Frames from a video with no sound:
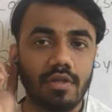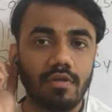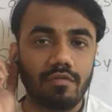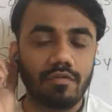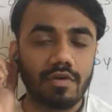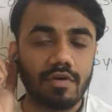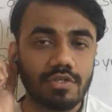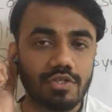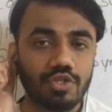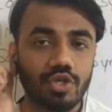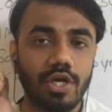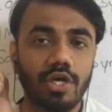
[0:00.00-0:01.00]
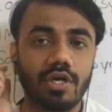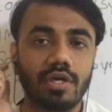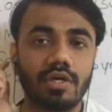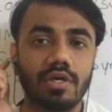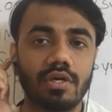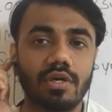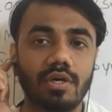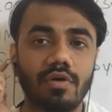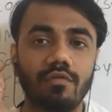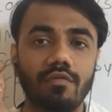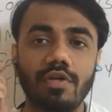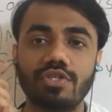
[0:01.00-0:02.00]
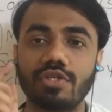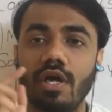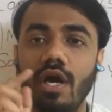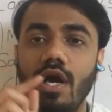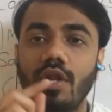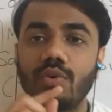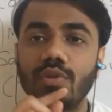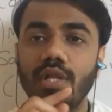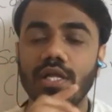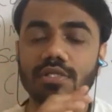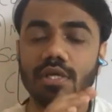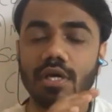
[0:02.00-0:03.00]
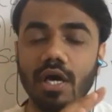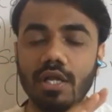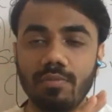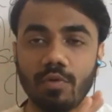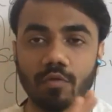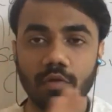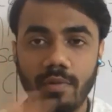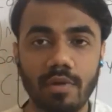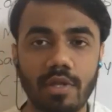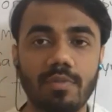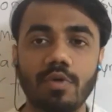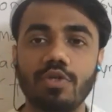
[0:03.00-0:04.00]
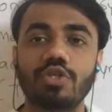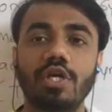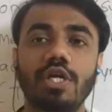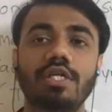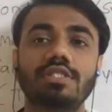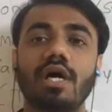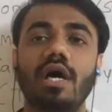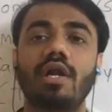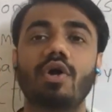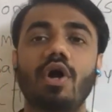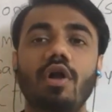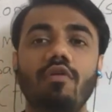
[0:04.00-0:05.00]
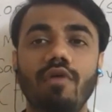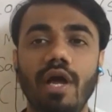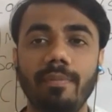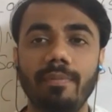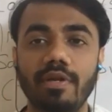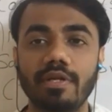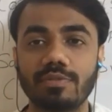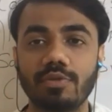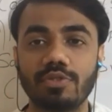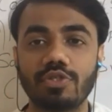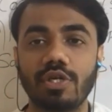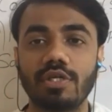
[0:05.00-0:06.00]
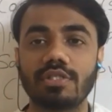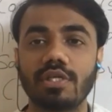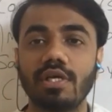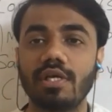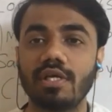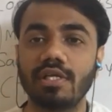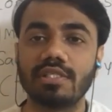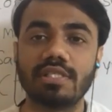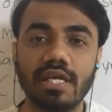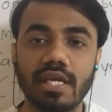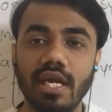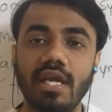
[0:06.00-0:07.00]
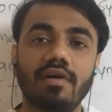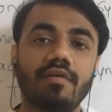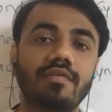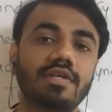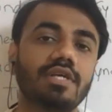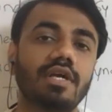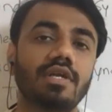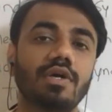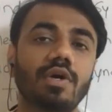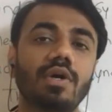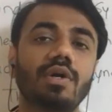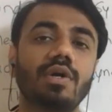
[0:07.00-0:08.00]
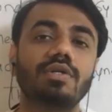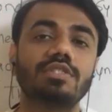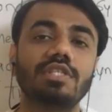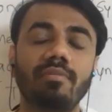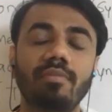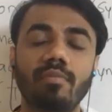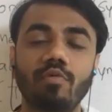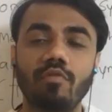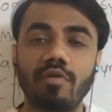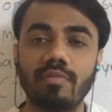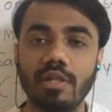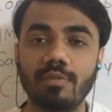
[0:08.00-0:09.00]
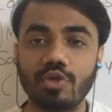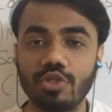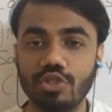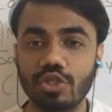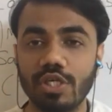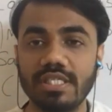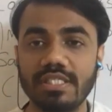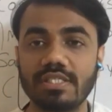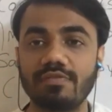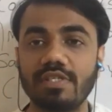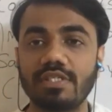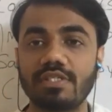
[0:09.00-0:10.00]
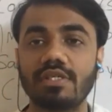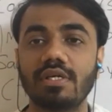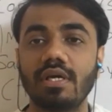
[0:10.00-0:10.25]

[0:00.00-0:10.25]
the first joint which are known as unmovable bone joints are called fibrous bone joints. Second, which are called semi-movable bone joints, which